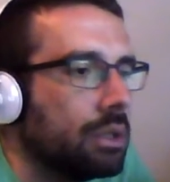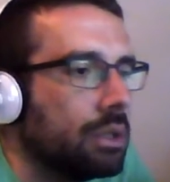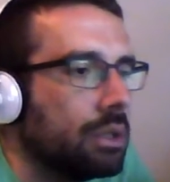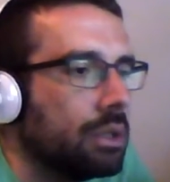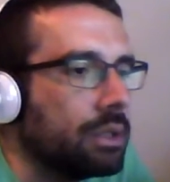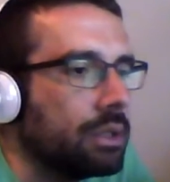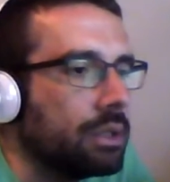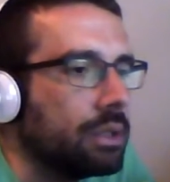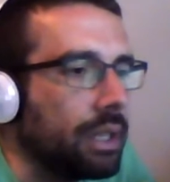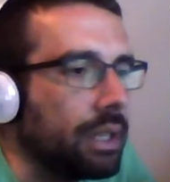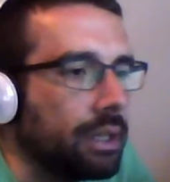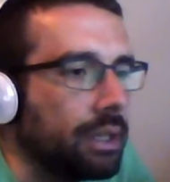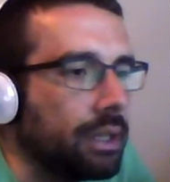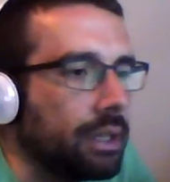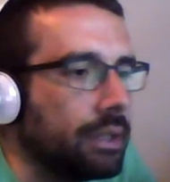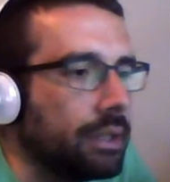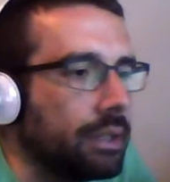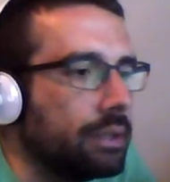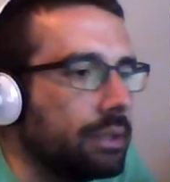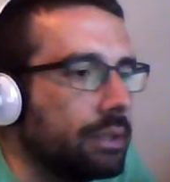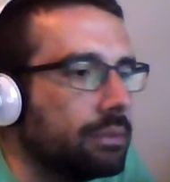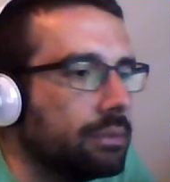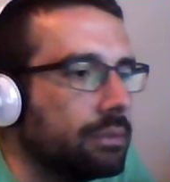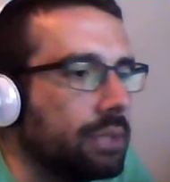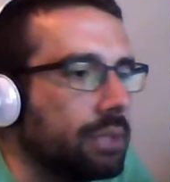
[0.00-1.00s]

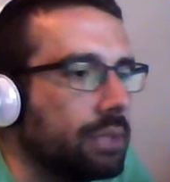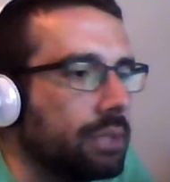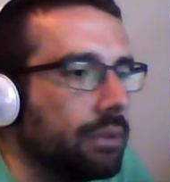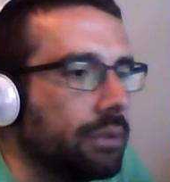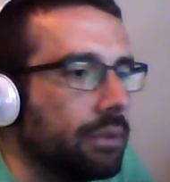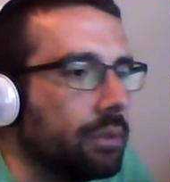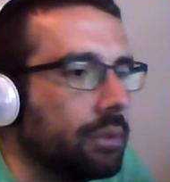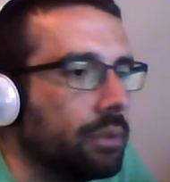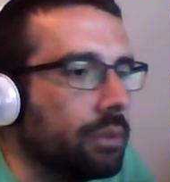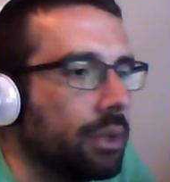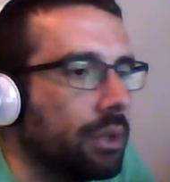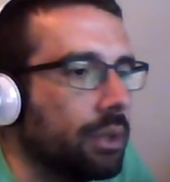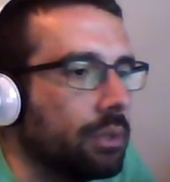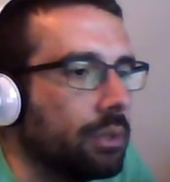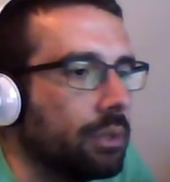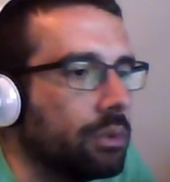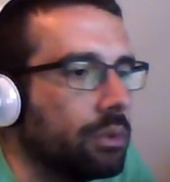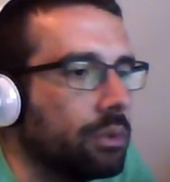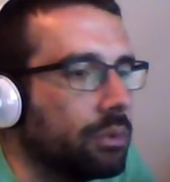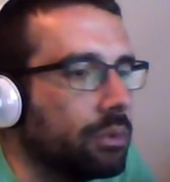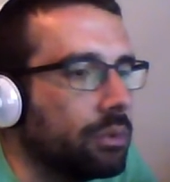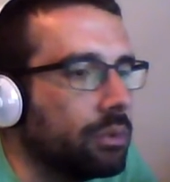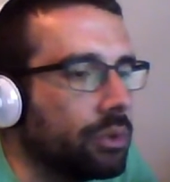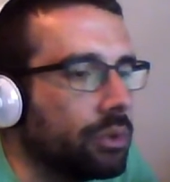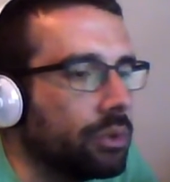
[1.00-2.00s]
Stanley, definitely
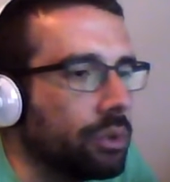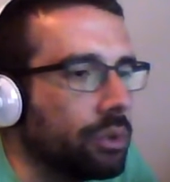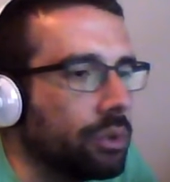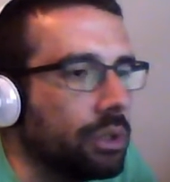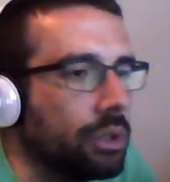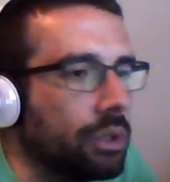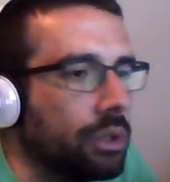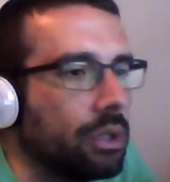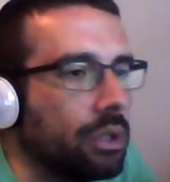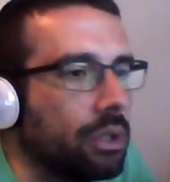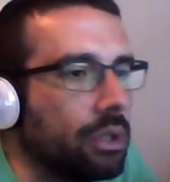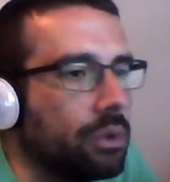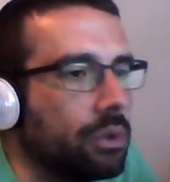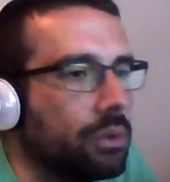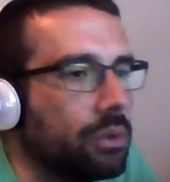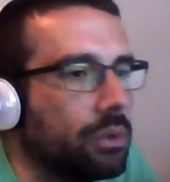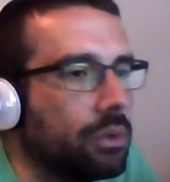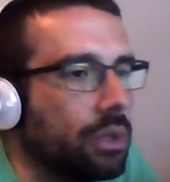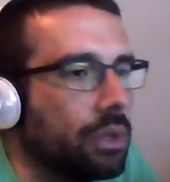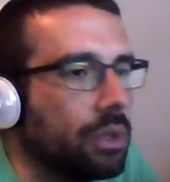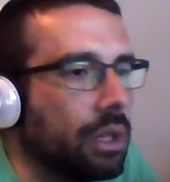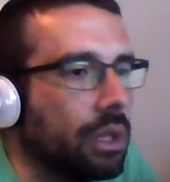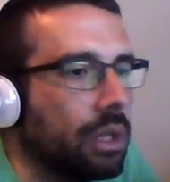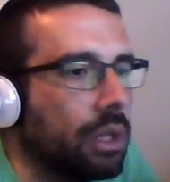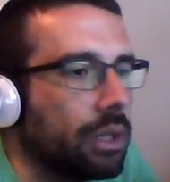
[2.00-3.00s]
playable. Grillo,
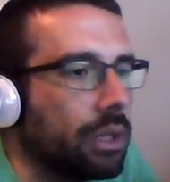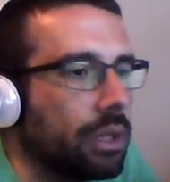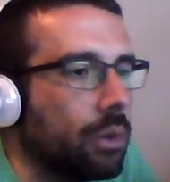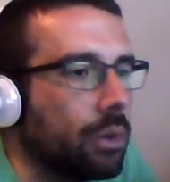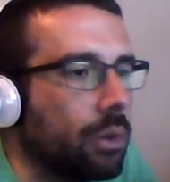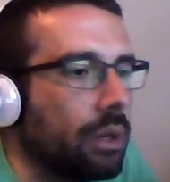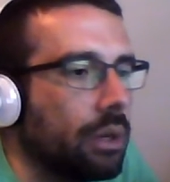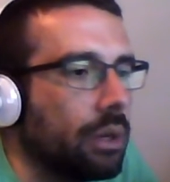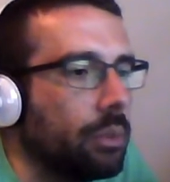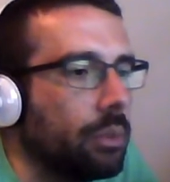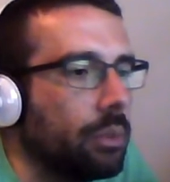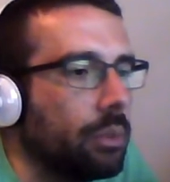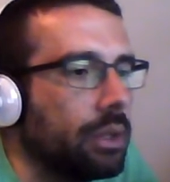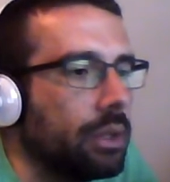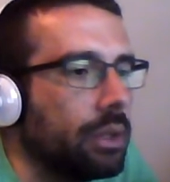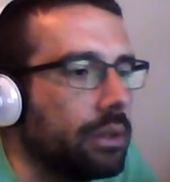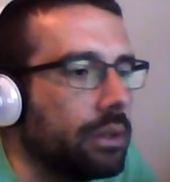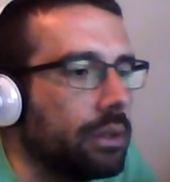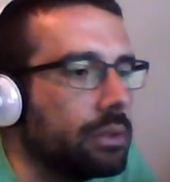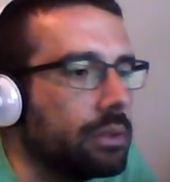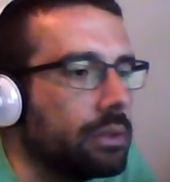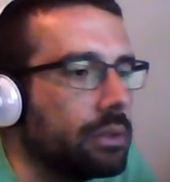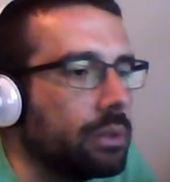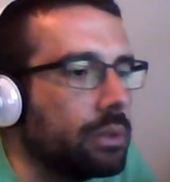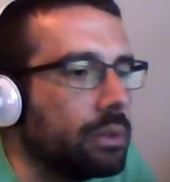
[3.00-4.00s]
I like quite a bit
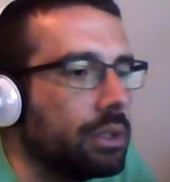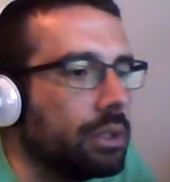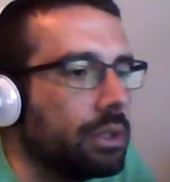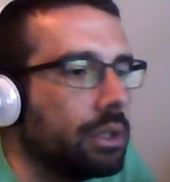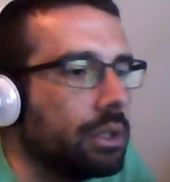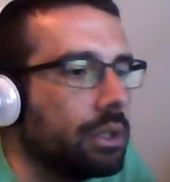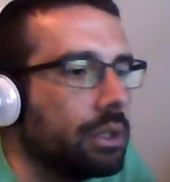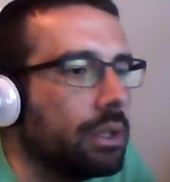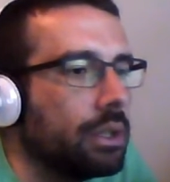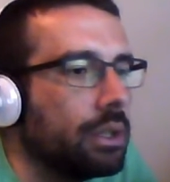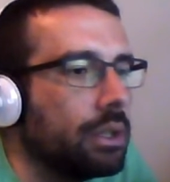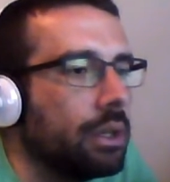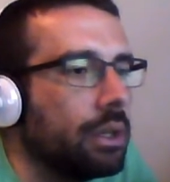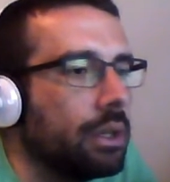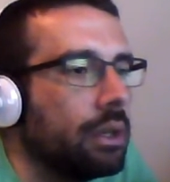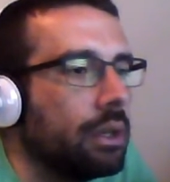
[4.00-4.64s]
this week.